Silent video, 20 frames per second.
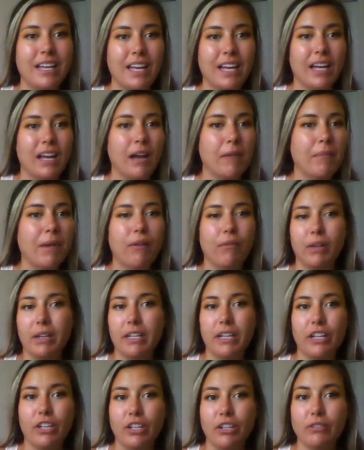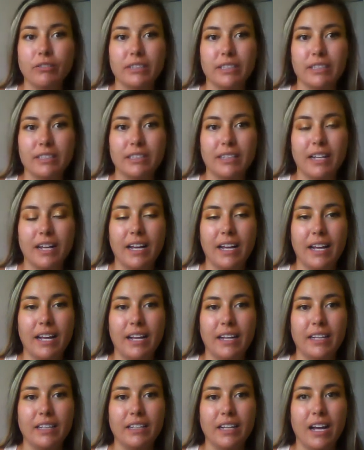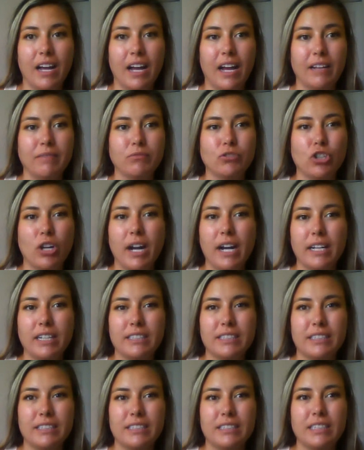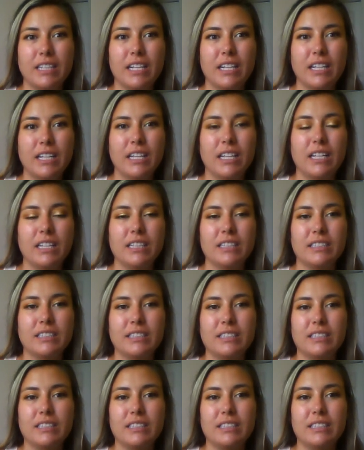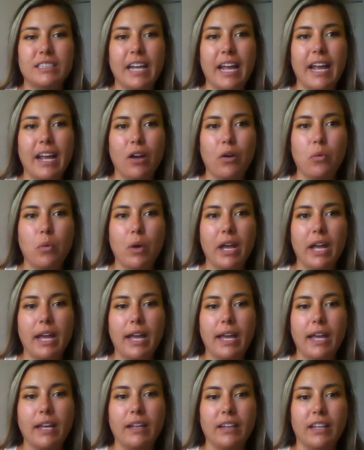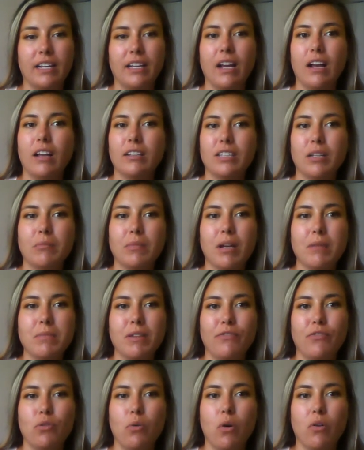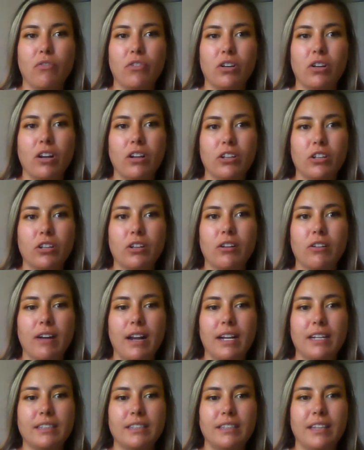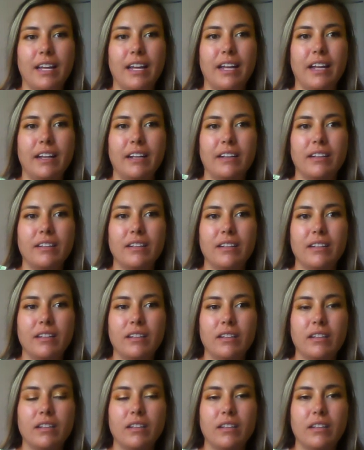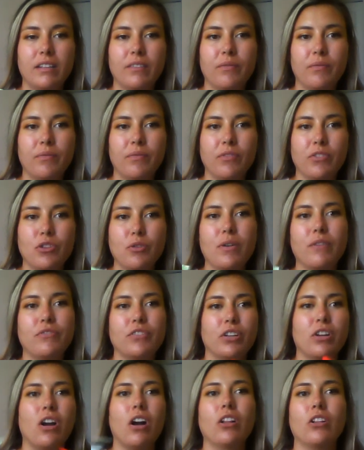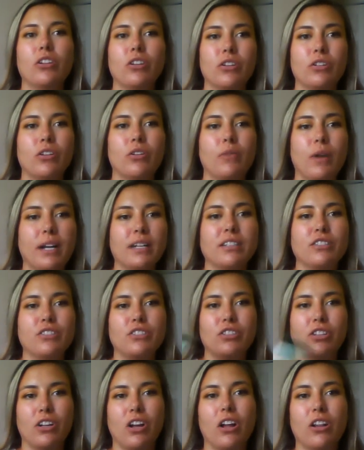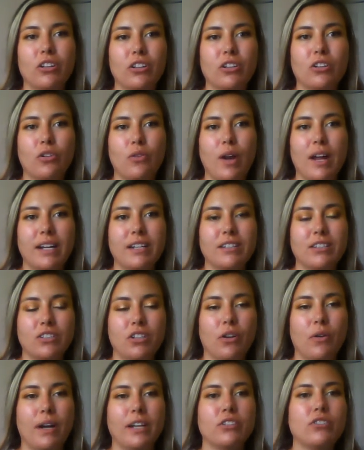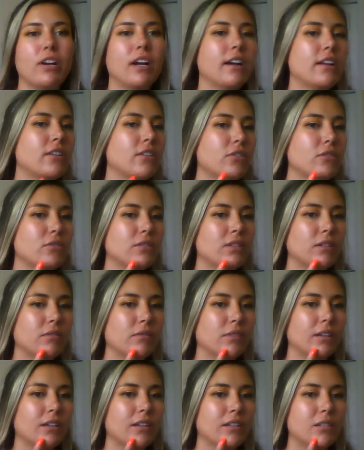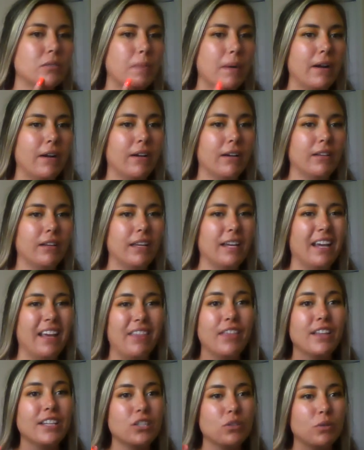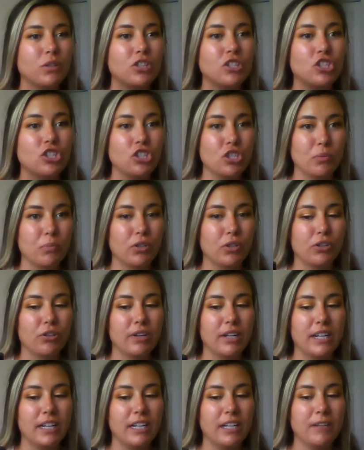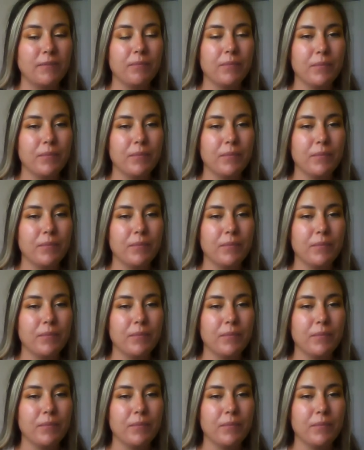I'm not really going to use it today. I'm trying to stay away. Like, sometimes if you over-color correct, then you have to color correct, so I try to use it really sparingly, and this one's super green,